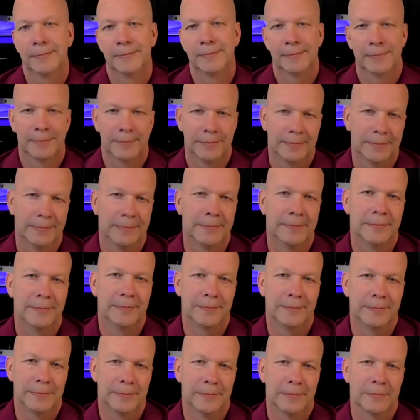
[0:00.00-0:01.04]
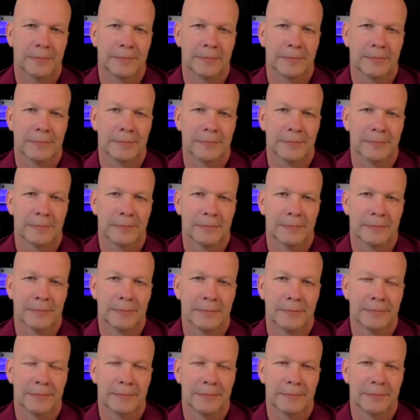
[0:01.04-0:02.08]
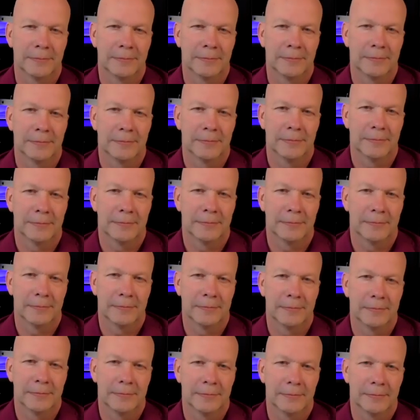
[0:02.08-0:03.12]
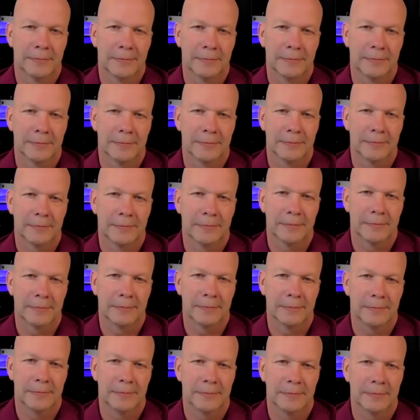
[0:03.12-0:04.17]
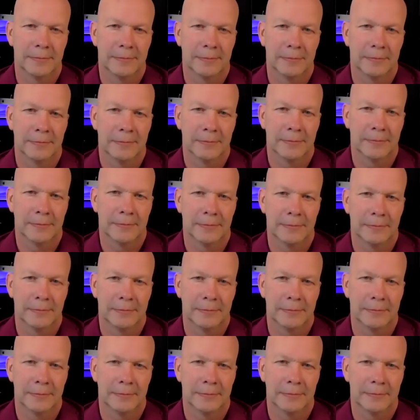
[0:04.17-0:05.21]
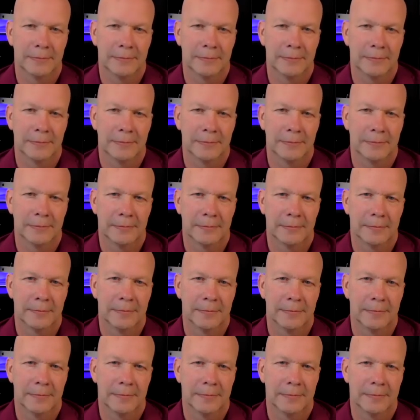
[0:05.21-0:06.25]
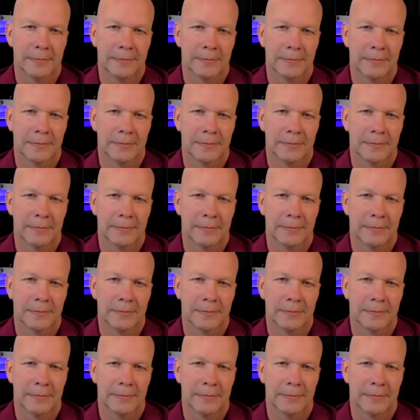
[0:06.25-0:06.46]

[no speech]